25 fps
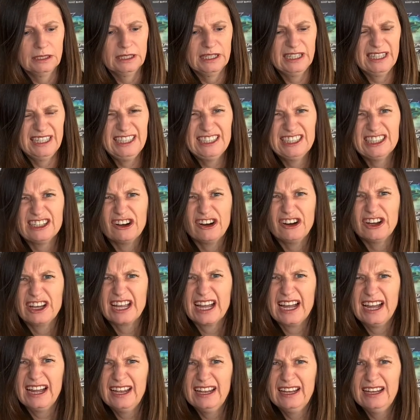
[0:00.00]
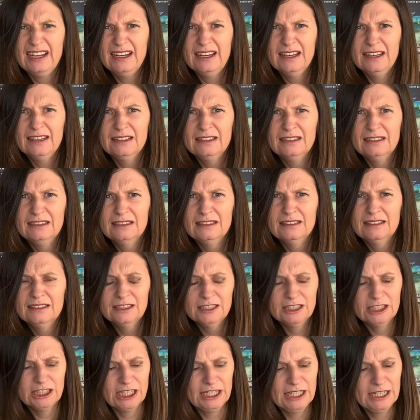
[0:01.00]
"Is it okay?"
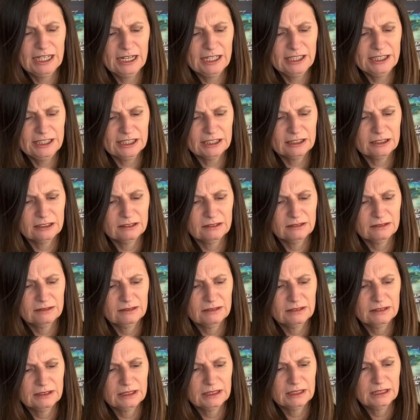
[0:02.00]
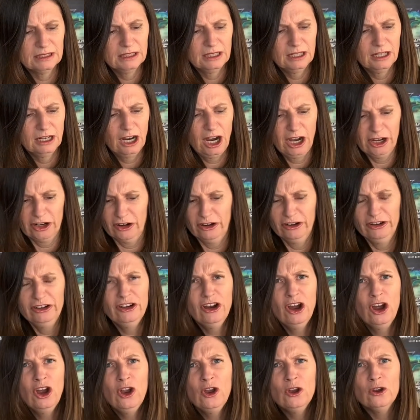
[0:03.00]
Jay asked. "I don't
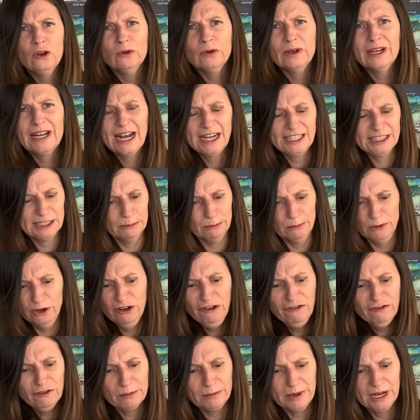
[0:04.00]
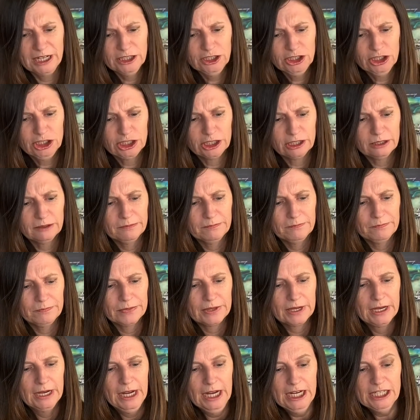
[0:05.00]
know. It hasn't moved much."
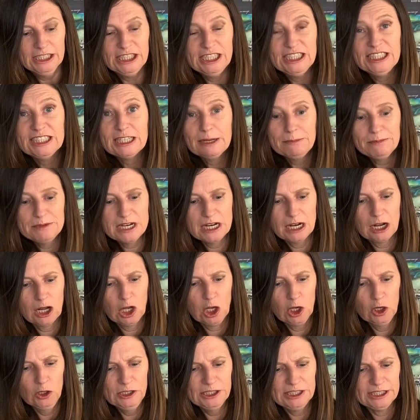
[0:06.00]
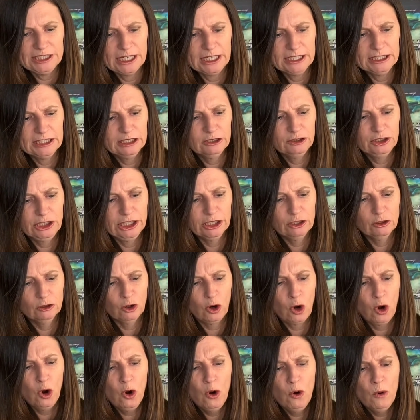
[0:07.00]
She stepped in closer until she could
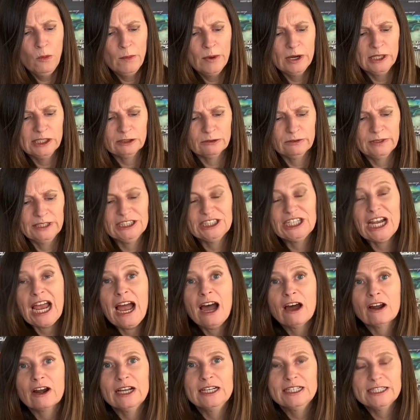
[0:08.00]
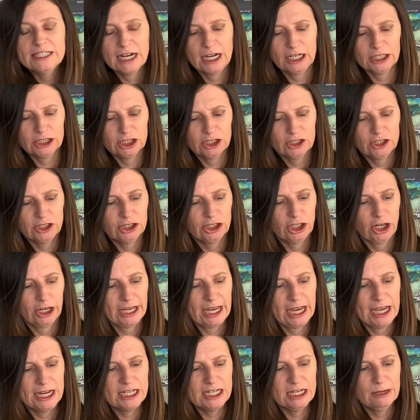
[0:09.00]
almost reach out and touch the
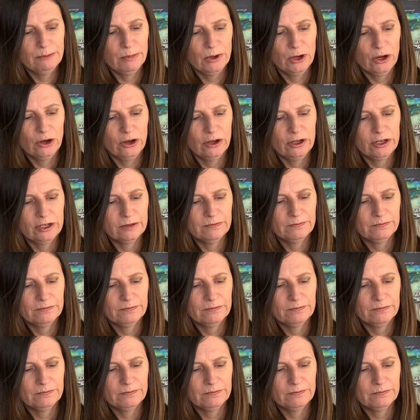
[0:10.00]
gigantic bird.